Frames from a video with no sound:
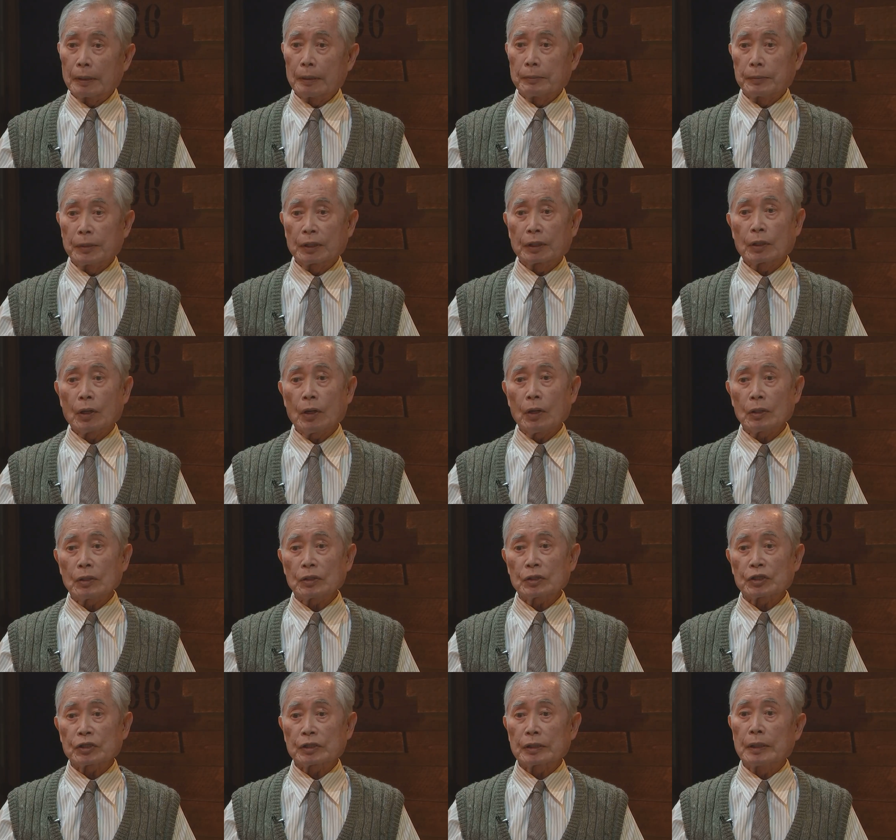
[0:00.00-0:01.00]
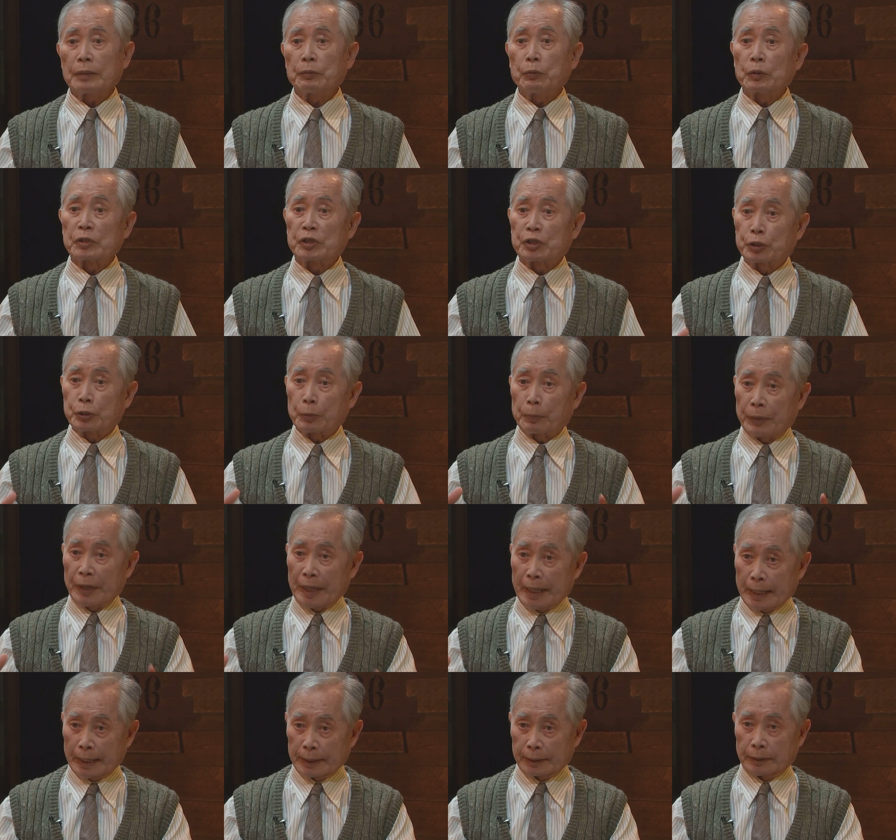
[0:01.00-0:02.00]
because it was
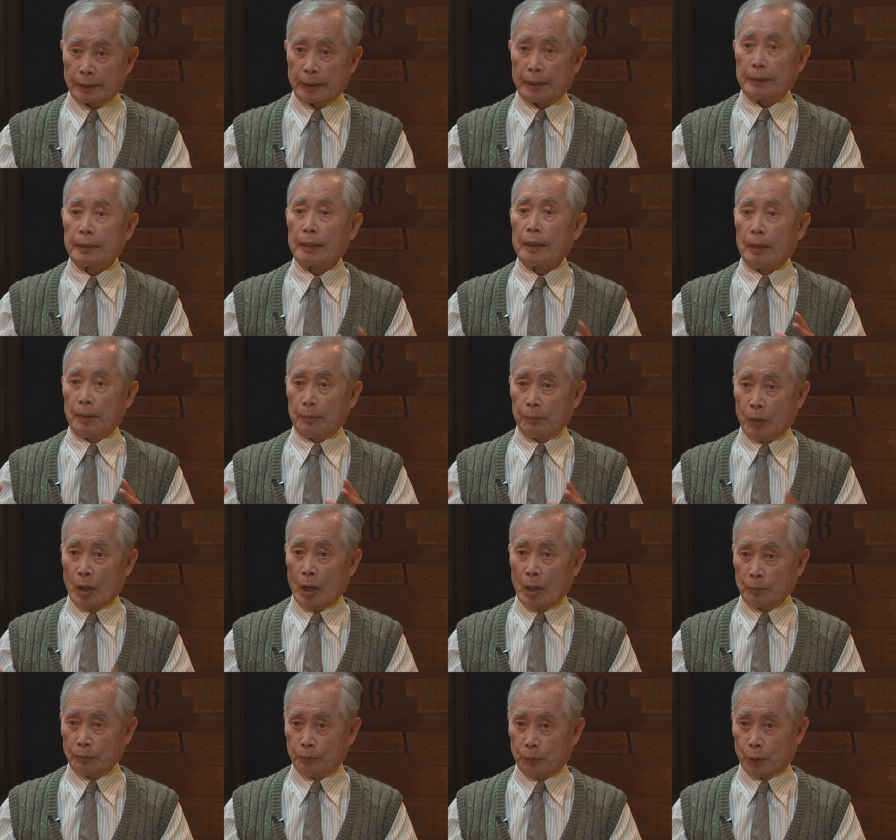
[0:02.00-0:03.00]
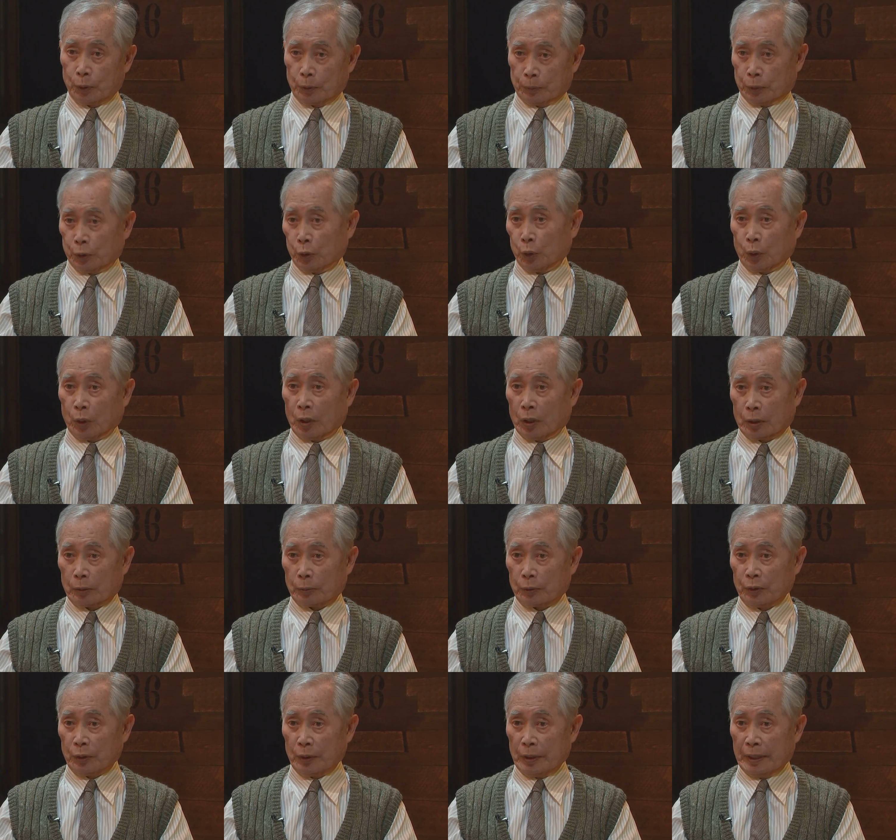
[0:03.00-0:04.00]
Japan that bombed Pearl
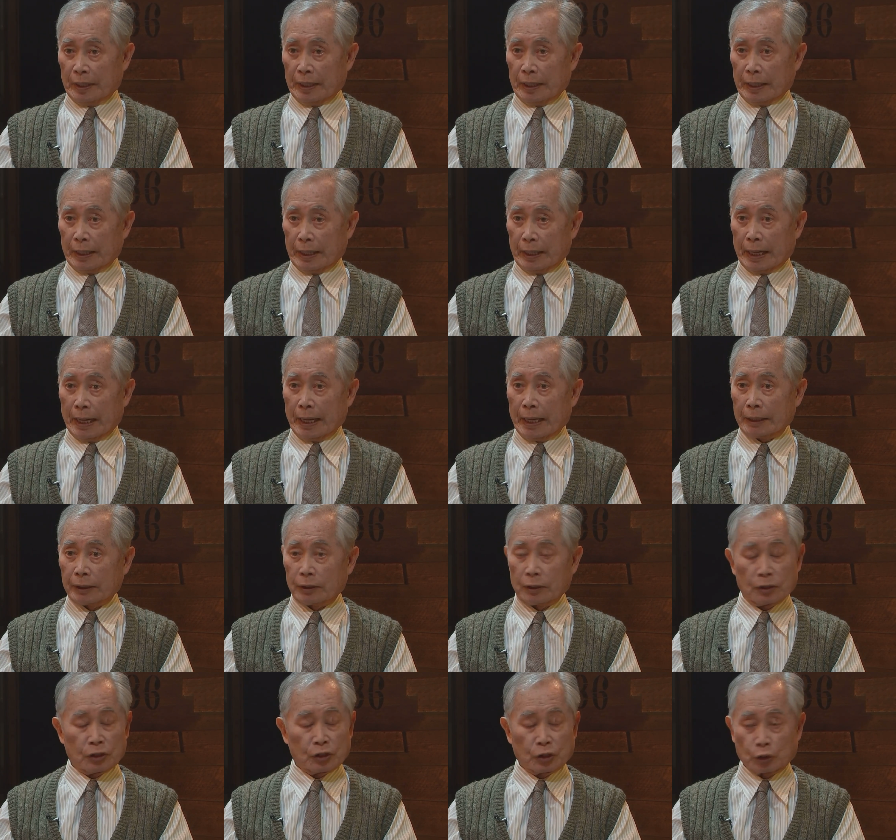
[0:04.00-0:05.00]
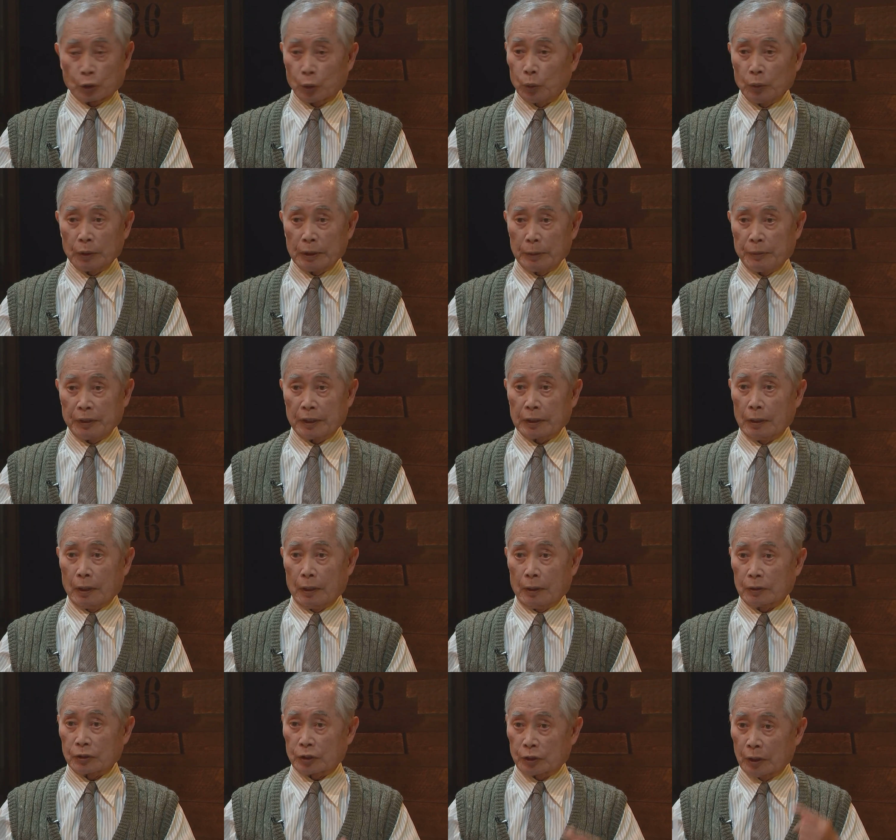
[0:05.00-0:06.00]
Harbor, and solely
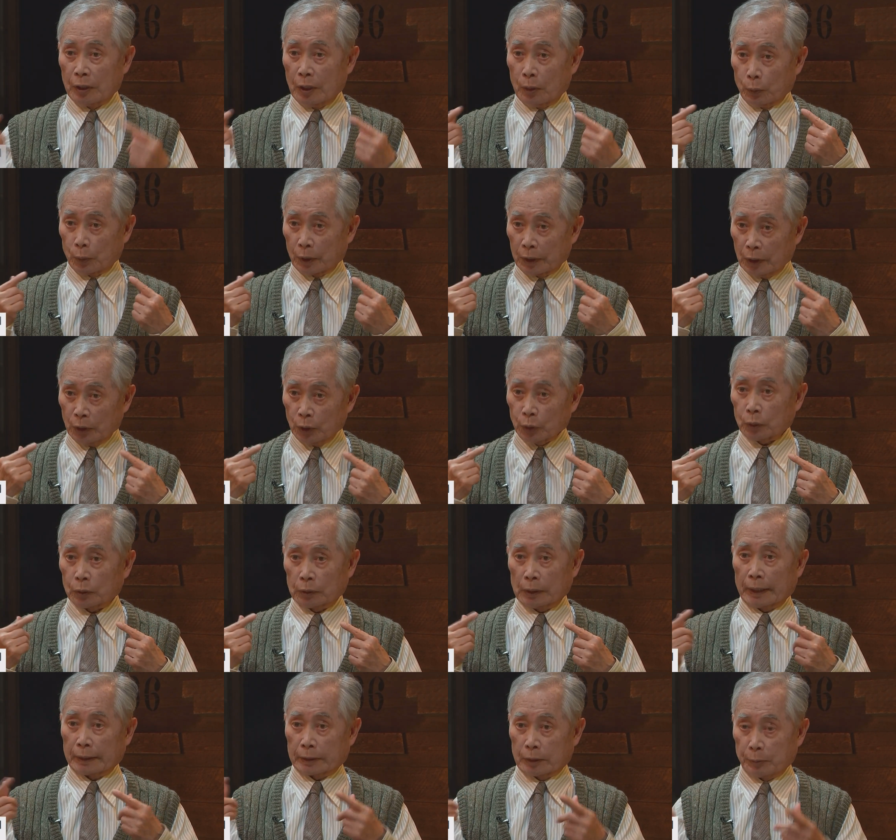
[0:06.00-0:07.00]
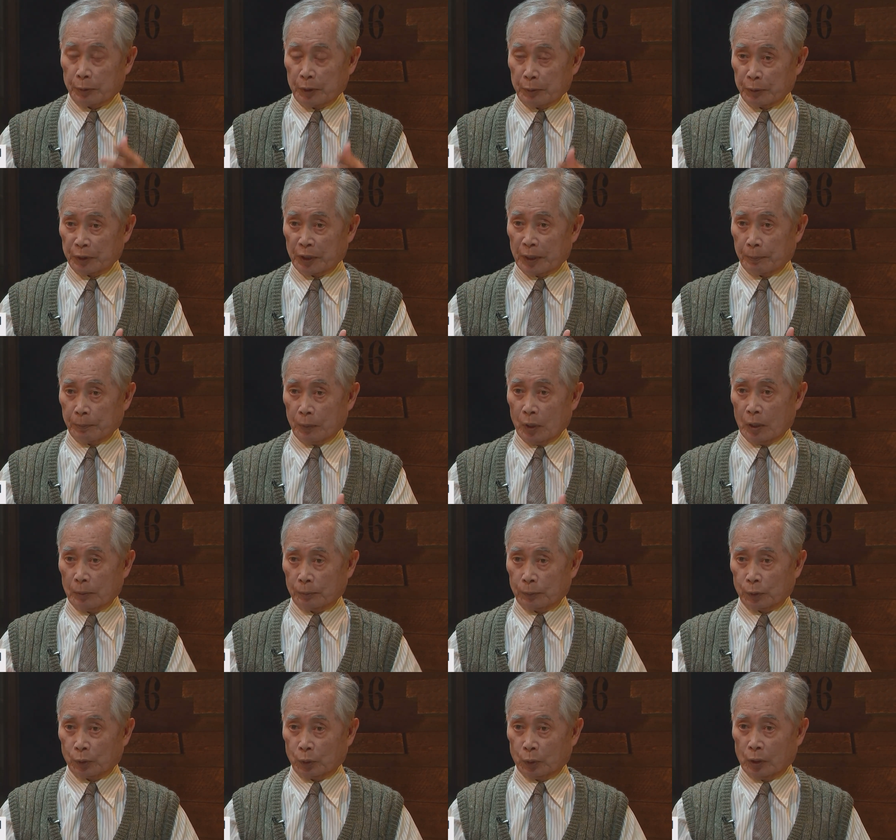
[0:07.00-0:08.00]
because we looked like the people that
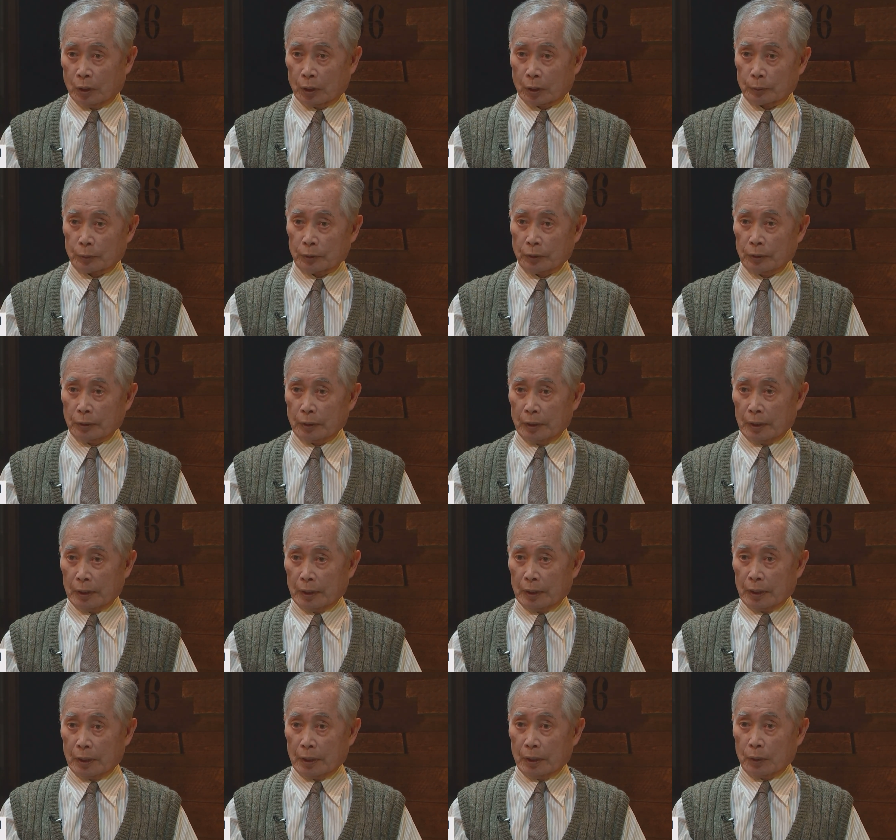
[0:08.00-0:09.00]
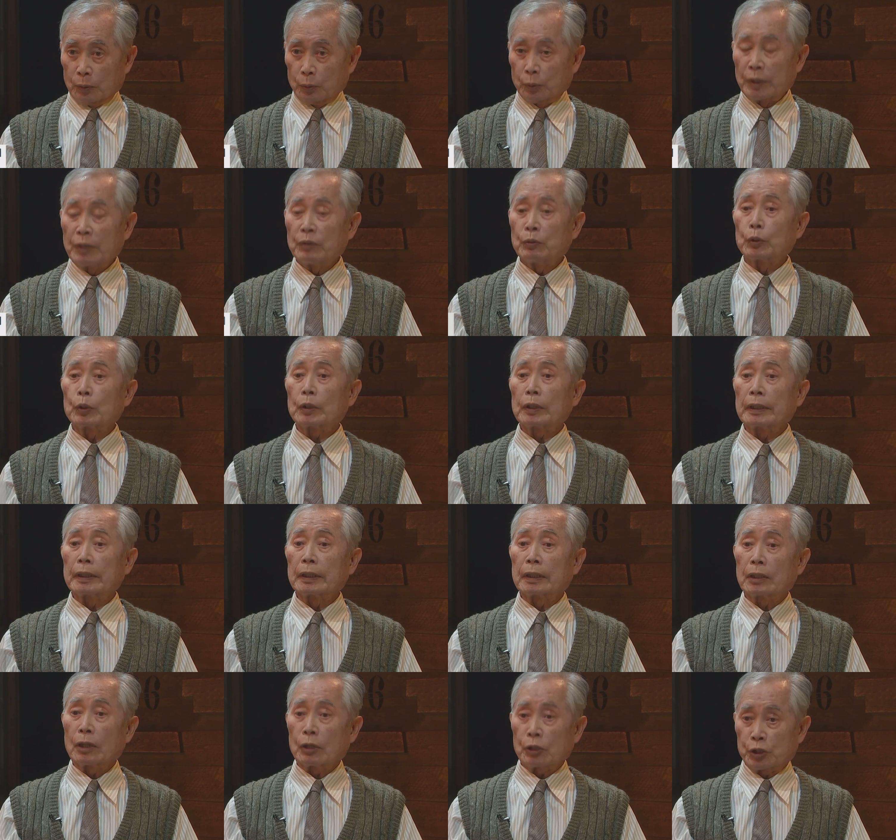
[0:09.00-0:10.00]
bombed Pearl Harbor, we were
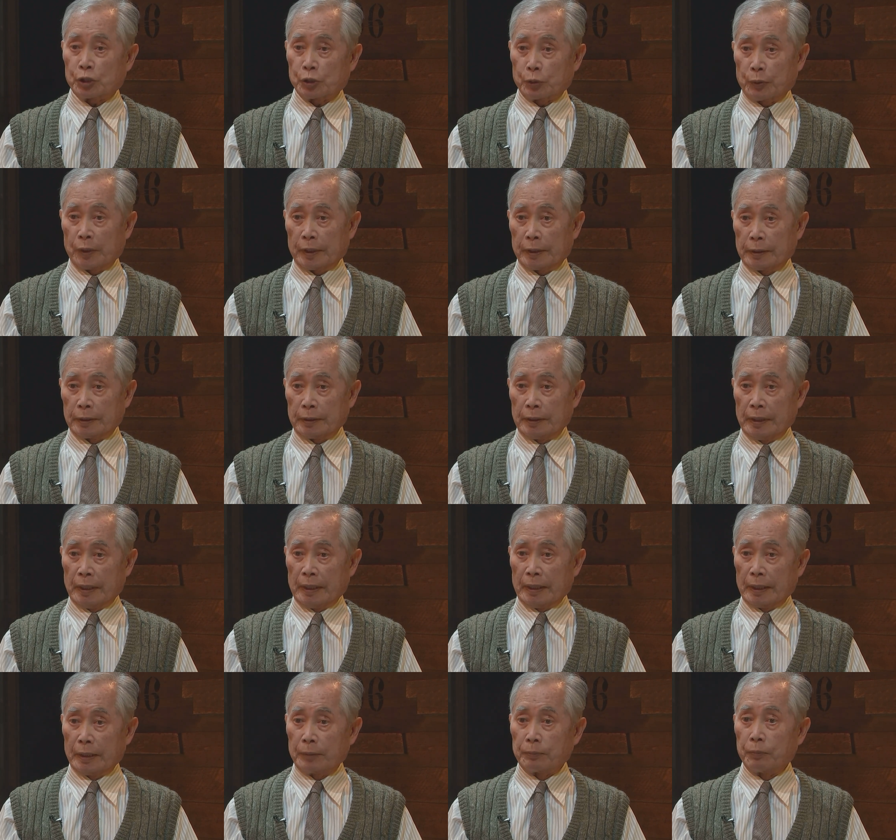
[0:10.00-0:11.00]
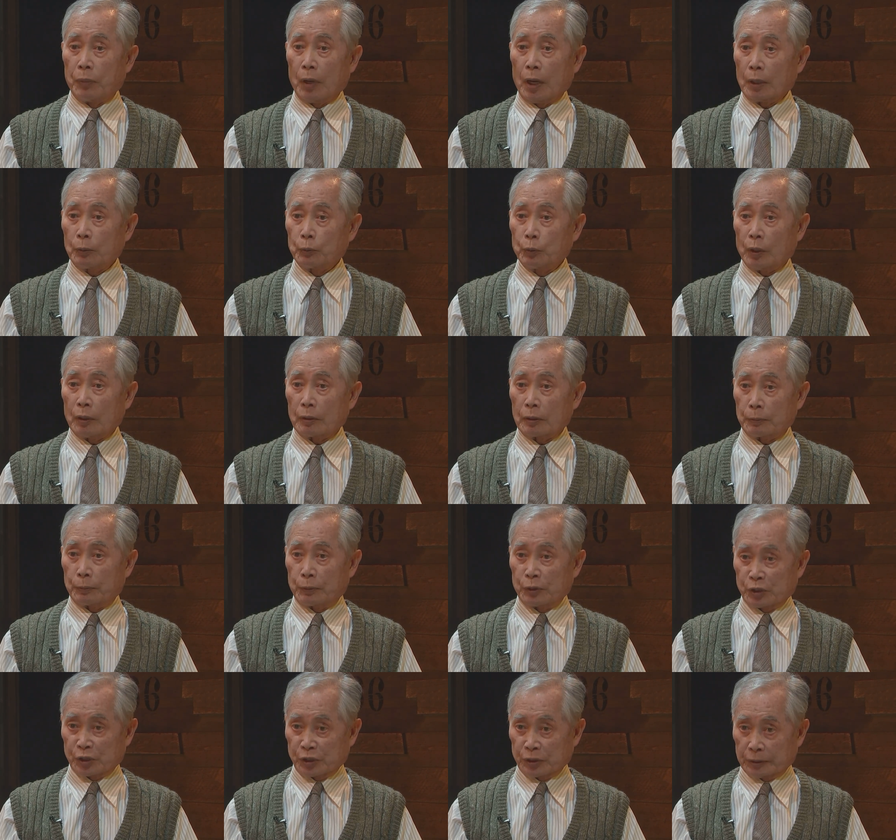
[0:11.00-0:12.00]
incarcerated in barbed wire
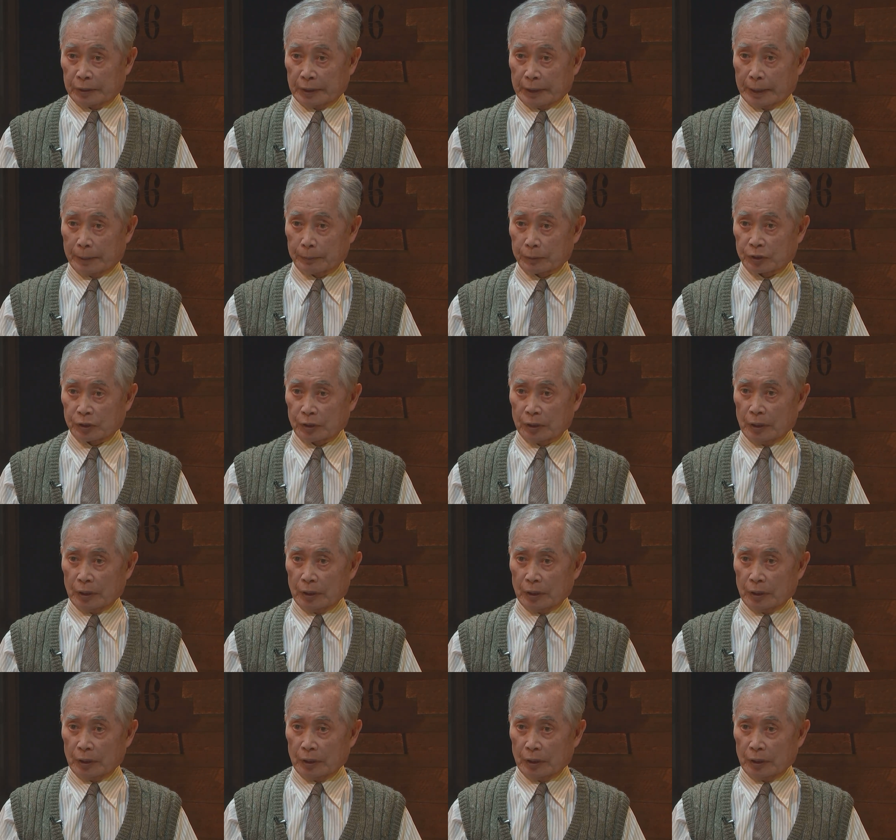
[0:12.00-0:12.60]
prison camps,